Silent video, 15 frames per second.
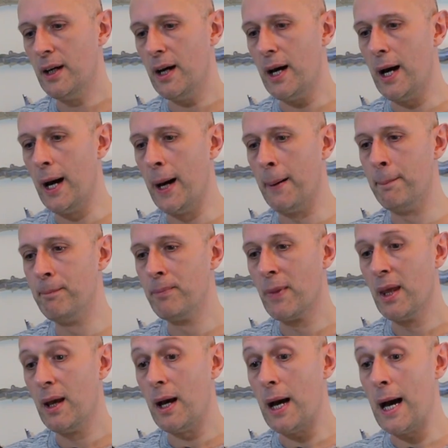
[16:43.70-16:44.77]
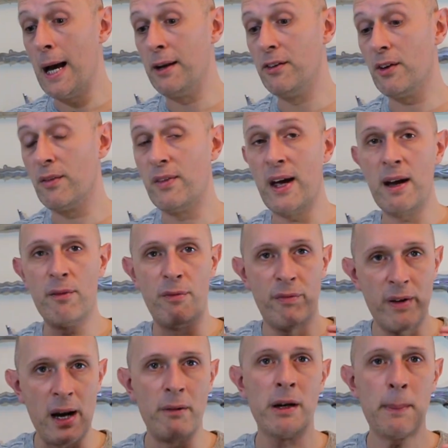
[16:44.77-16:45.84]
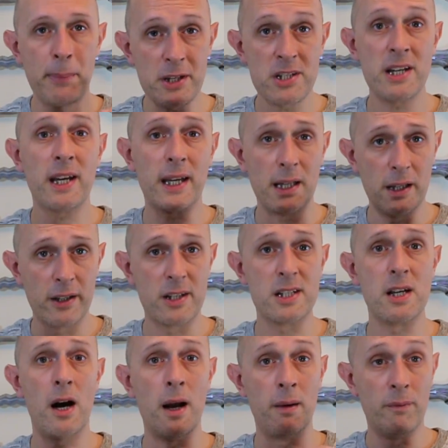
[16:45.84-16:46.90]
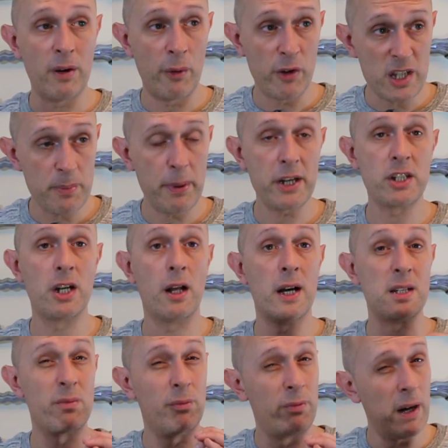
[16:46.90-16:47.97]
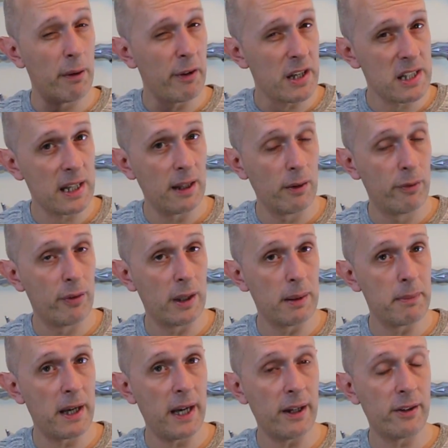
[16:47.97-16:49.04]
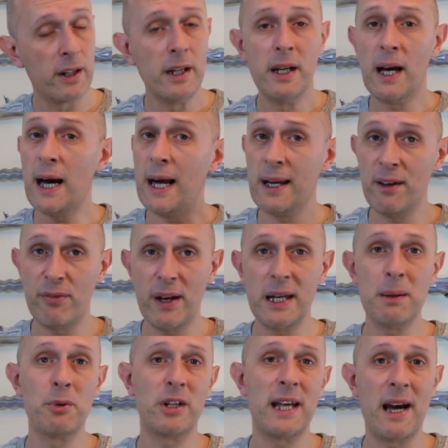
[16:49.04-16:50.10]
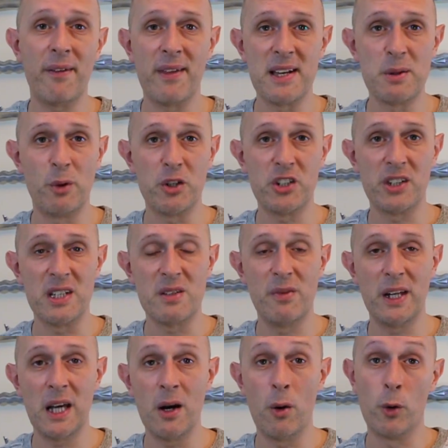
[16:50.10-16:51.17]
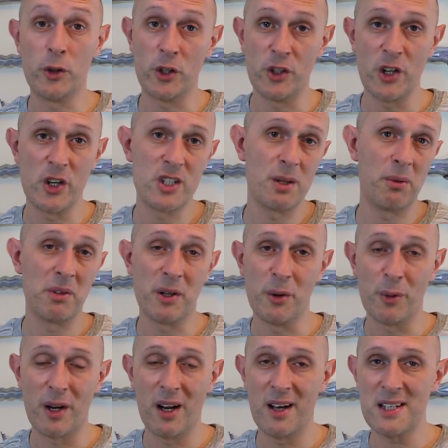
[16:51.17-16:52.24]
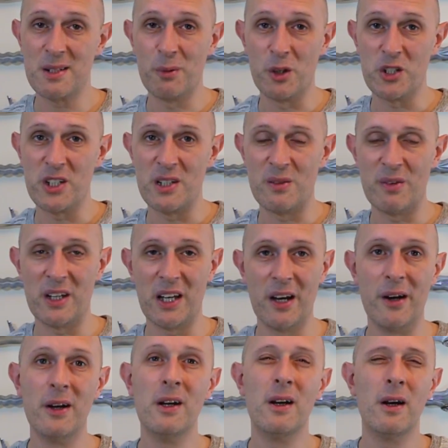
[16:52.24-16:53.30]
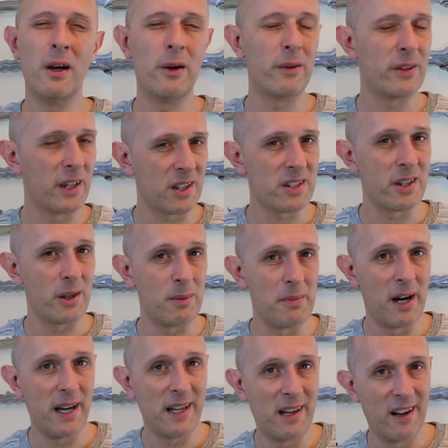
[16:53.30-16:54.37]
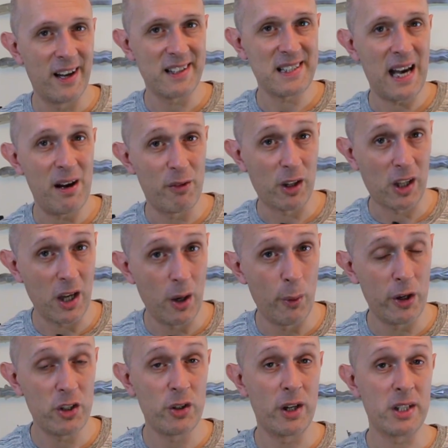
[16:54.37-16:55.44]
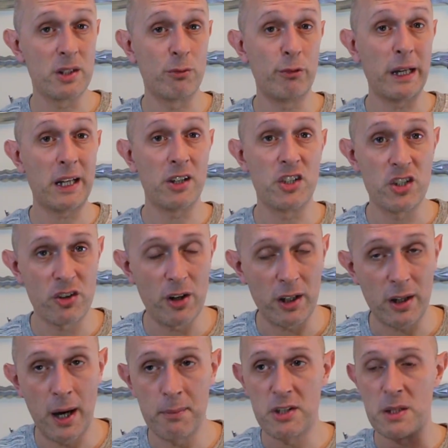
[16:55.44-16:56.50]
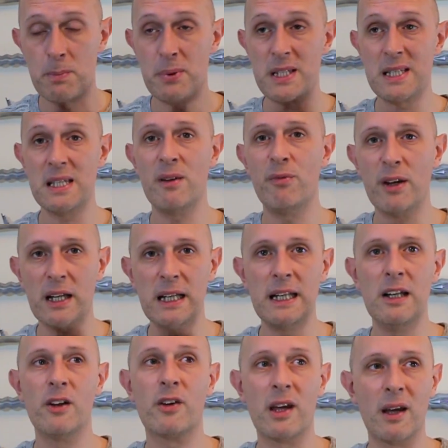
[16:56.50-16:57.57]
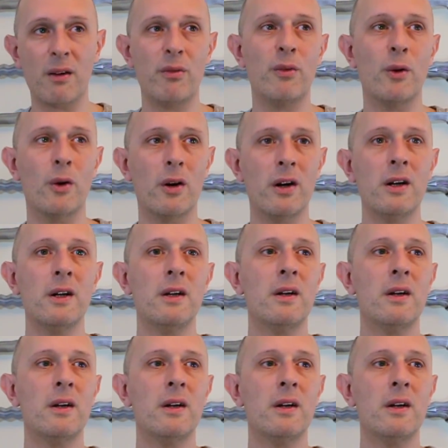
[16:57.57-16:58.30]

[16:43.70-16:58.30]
um, and they're very particular design very specialized very skillfully made and if anybody out there is watching this video or you know someone who would like to watch this video who thinks that you might like to have a go at trying to reconstruct i'm specifically looking for